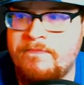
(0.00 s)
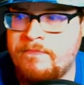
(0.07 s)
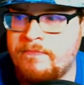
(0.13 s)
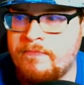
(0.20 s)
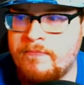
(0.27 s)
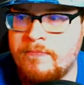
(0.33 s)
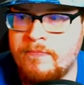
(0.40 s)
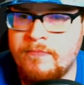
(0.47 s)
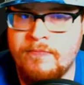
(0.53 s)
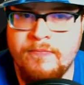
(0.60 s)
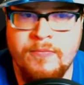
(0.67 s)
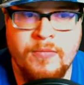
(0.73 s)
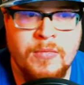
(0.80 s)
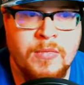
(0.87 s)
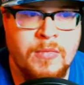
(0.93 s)

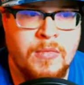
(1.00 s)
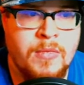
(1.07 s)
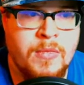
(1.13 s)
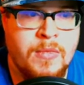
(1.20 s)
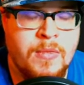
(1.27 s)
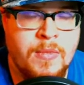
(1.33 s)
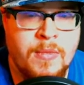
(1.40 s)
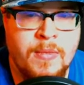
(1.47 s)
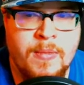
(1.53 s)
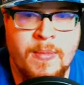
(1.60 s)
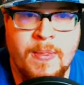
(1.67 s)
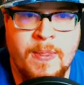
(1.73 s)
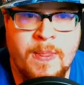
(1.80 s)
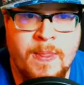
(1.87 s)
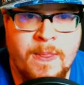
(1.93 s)

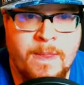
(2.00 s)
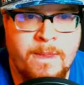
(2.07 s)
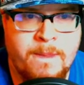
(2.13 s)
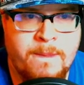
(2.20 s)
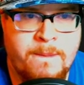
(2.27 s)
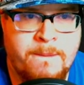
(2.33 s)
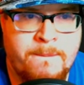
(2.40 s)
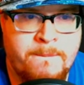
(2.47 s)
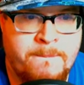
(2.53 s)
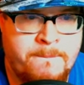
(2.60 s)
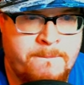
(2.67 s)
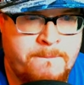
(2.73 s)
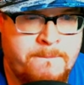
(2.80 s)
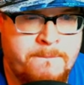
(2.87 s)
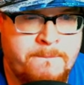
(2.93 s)

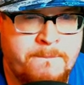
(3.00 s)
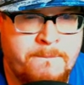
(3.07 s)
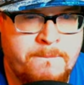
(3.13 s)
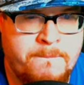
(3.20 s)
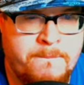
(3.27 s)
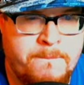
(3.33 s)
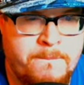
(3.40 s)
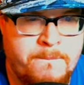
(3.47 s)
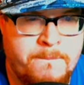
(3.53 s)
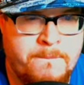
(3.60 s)
(no one is talking)